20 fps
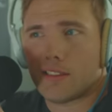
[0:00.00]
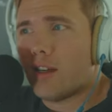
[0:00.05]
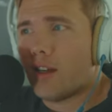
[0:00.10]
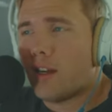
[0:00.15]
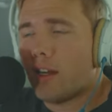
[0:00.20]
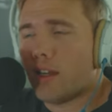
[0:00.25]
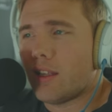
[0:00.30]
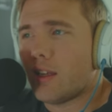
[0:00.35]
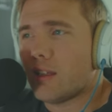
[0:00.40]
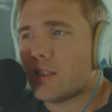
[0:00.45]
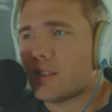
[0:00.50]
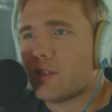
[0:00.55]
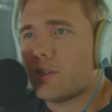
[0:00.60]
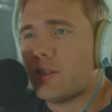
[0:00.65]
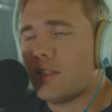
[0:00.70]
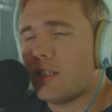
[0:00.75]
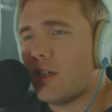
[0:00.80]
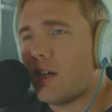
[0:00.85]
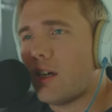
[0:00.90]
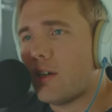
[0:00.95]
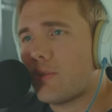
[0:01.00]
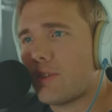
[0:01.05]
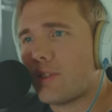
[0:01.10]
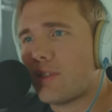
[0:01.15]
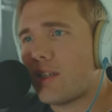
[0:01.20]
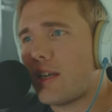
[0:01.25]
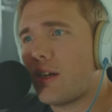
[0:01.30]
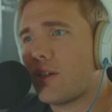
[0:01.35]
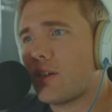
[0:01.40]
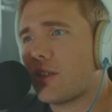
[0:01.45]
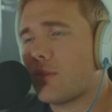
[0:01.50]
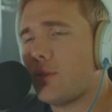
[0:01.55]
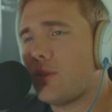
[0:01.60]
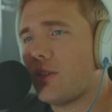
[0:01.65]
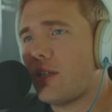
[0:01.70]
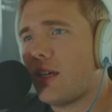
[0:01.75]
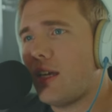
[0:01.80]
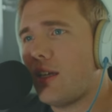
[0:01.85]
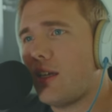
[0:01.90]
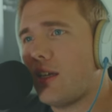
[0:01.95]
I guess they're in the office now
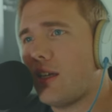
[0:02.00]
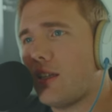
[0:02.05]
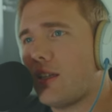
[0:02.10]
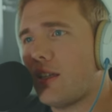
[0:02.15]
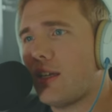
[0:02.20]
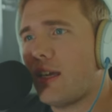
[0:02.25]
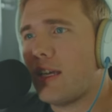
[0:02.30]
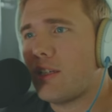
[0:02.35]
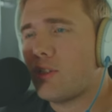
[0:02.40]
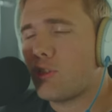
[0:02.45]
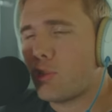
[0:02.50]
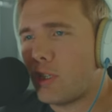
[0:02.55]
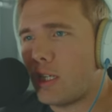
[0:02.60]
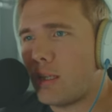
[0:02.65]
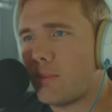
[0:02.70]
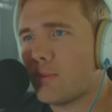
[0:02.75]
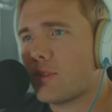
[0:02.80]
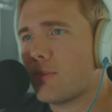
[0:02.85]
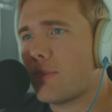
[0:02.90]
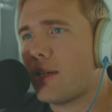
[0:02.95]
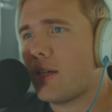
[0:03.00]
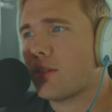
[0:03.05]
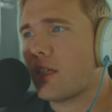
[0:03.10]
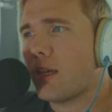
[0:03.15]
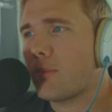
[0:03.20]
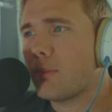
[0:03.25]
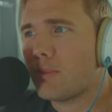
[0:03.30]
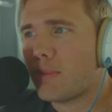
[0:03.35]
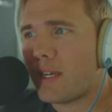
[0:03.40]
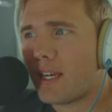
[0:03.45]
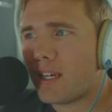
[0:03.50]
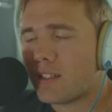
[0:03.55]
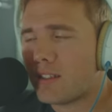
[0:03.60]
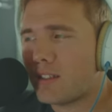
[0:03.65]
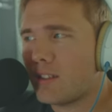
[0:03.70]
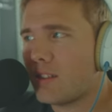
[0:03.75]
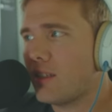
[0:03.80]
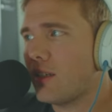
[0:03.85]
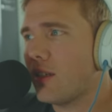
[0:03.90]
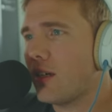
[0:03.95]
communicating and they had dreams about coming back
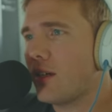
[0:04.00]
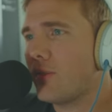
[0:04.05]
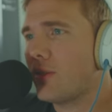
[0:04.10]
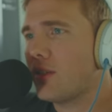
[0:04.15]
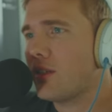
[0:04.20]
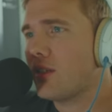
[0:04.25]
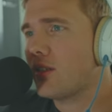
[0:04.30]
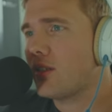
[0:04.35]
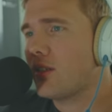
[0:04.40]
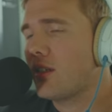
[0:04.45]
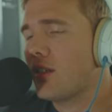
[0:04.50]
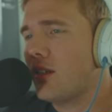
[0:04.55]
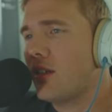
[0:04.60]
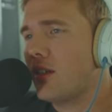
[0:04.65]
to the office.